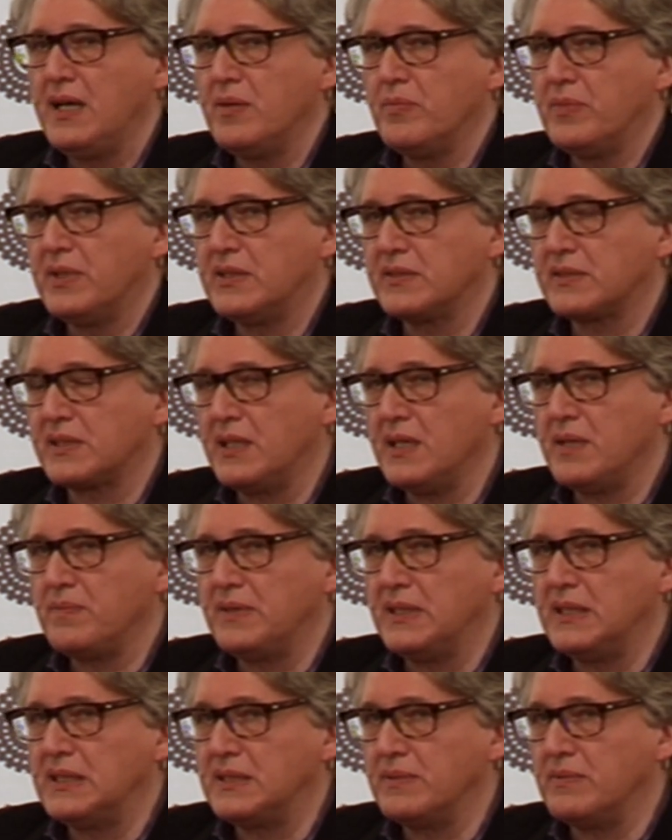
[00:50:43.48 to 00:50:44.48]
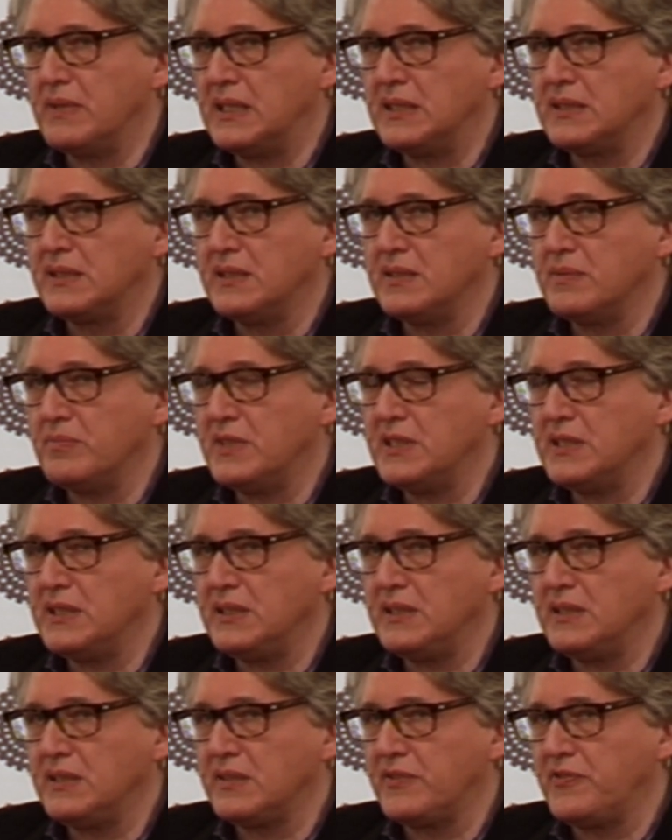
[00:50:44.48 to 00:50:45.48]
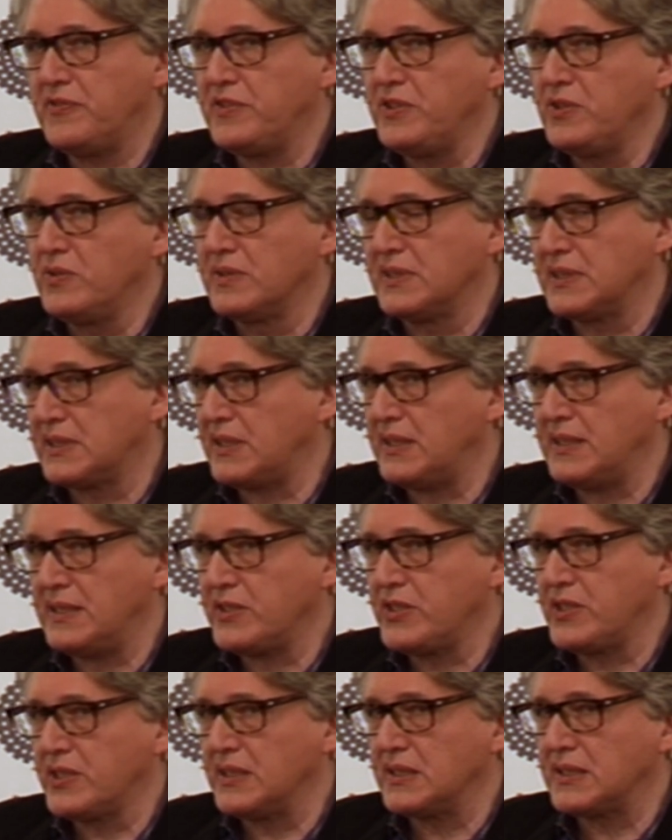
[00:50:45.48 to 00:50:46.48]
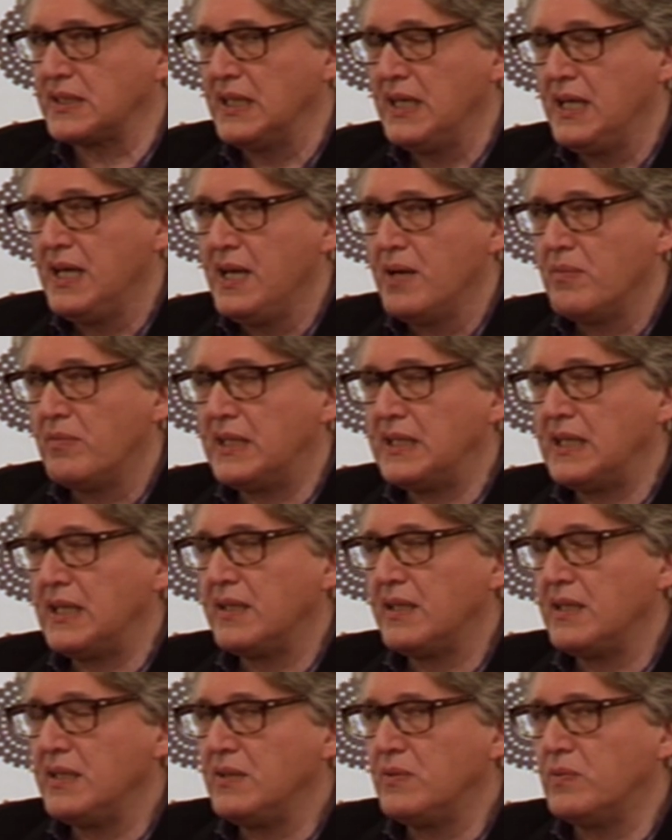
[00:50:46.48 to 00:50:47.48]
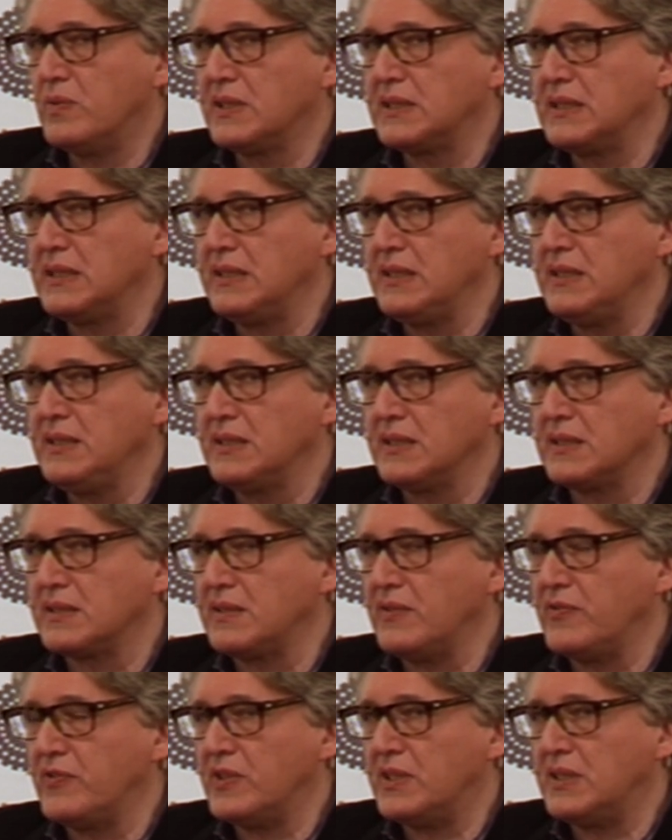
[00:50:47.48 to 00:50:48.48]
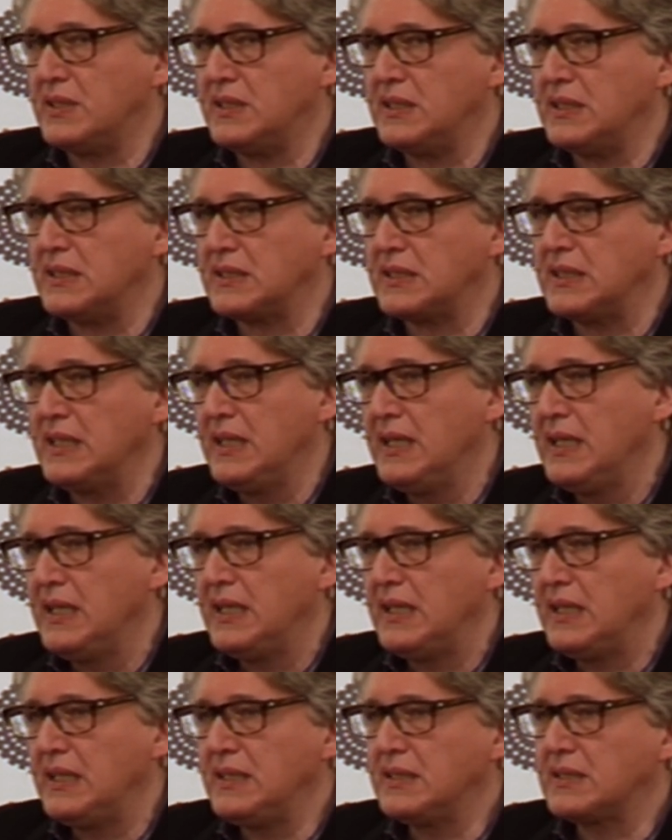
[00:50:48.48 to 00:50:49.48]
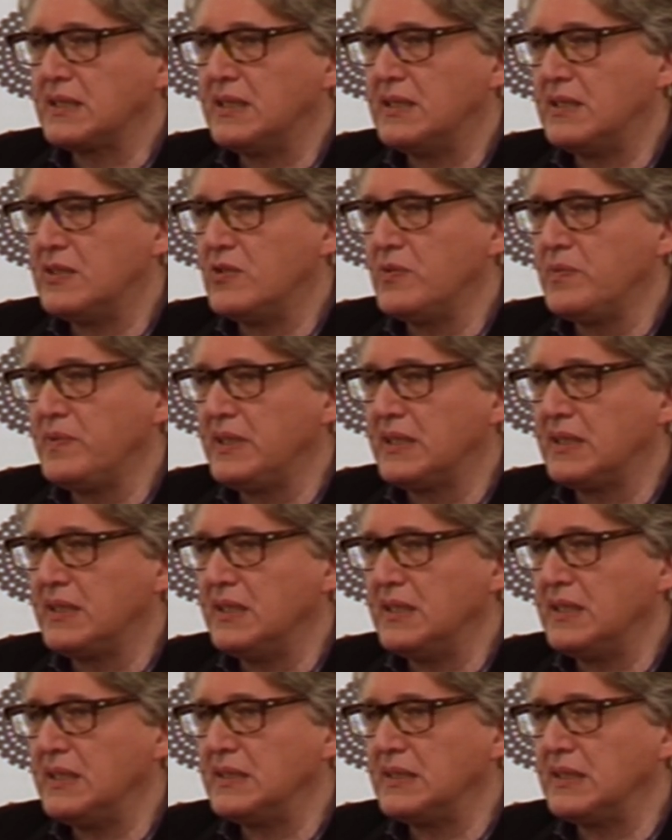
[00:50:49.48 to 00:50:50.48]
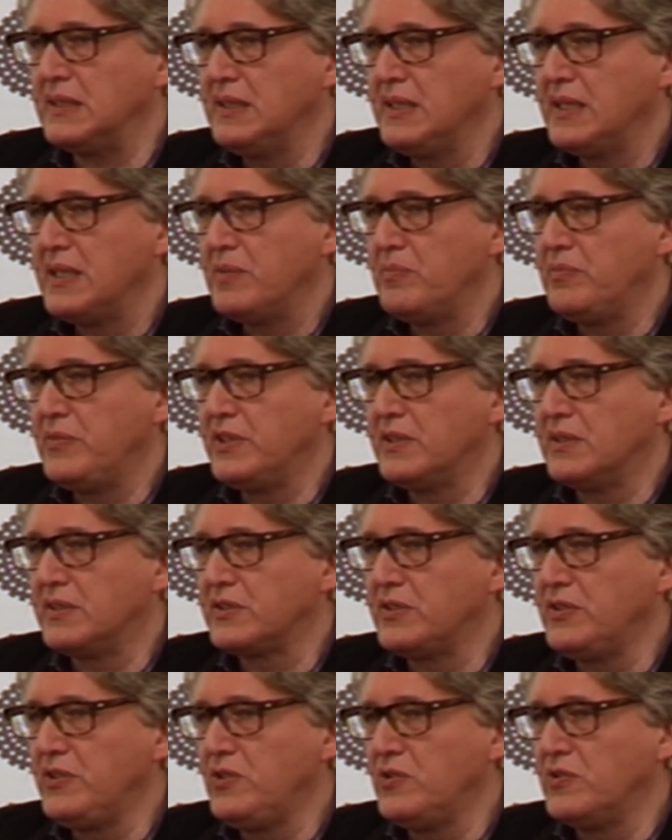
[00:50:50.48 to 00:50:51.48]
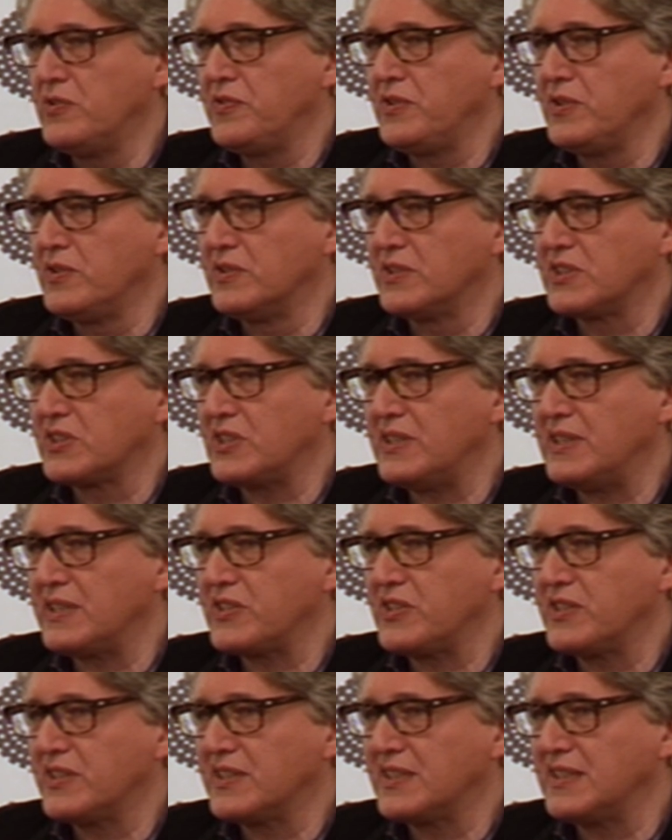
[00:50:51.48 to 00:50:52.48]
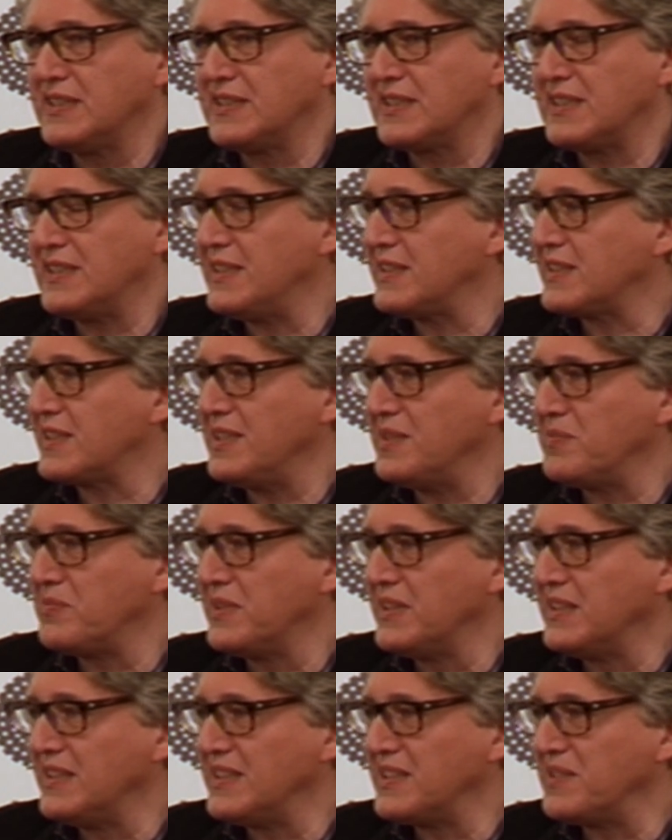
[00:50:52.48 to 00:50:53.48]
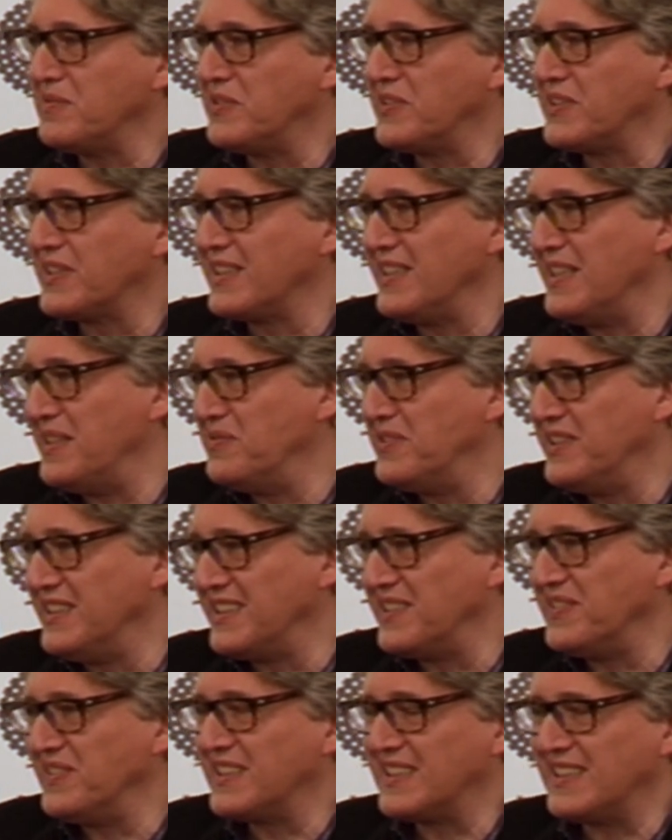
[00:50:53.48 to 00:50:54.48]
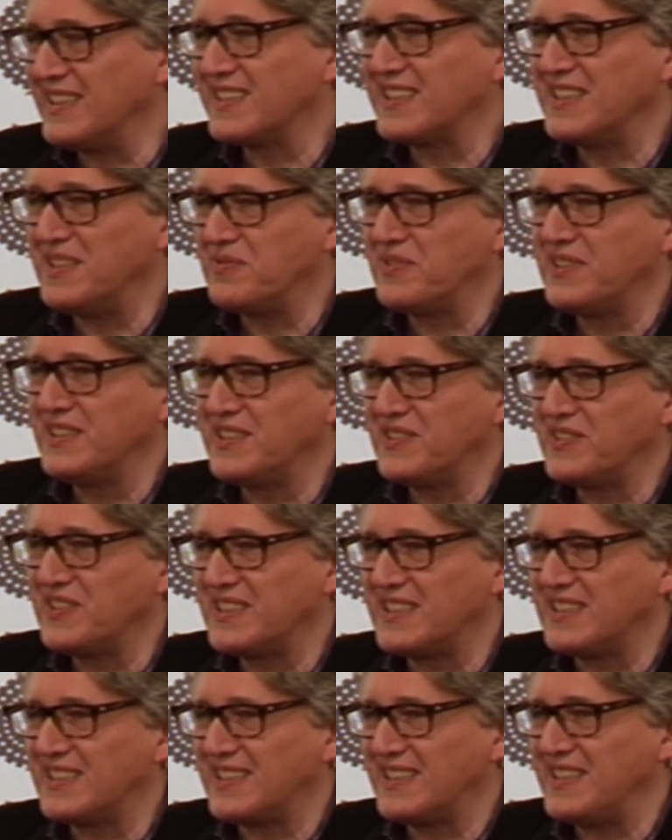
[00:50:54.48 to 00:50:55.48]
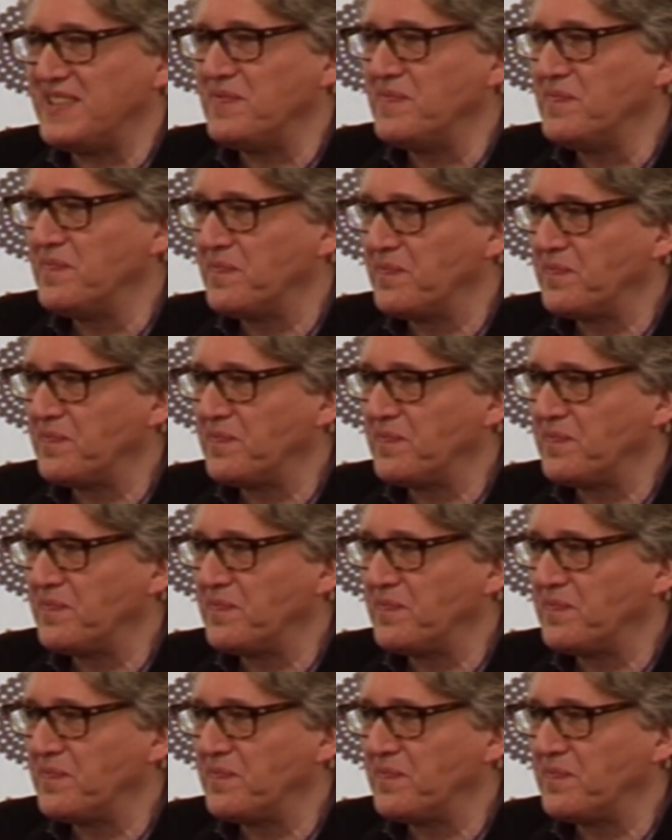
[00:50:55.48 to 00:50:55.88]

about capitalism undermining feudal structures. But I think what is interesting for us is how we can build new feudal structures inside capitalism, or communism inside capitalism is the same.